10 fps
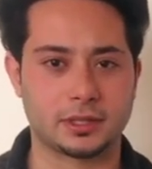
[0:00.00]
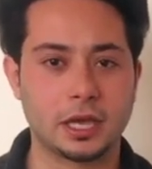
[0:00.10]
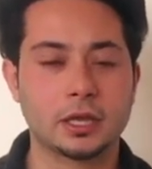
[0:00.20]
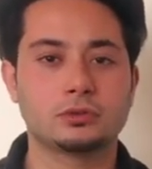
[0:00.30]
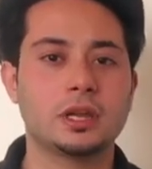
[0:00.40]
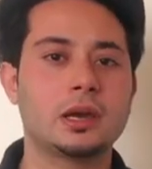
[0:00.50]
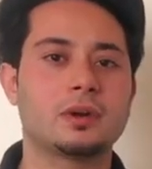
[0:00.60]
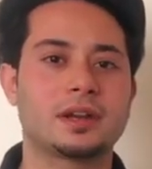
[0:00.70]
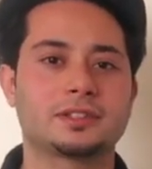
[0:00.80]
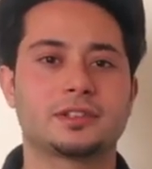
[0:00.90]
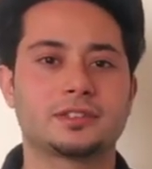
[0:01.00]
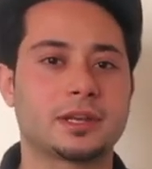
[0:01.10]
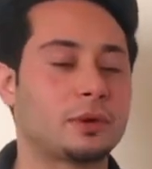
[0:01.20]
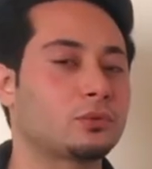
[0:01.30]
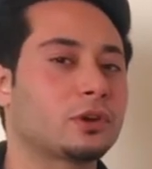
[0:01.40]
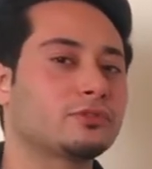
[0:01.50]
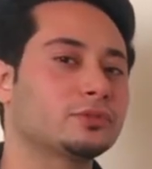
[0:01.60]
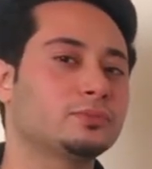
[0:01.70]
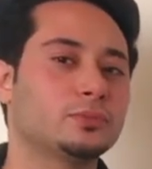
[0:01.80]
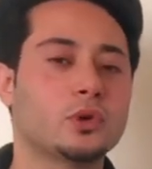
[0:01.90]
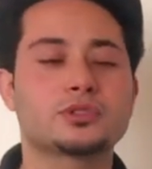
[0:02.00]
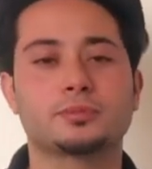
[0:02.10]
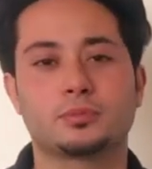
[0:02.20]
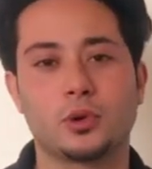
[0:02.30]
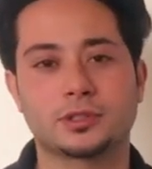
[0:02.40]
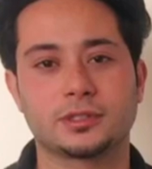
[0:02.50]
Today, our lecture is about one of the most important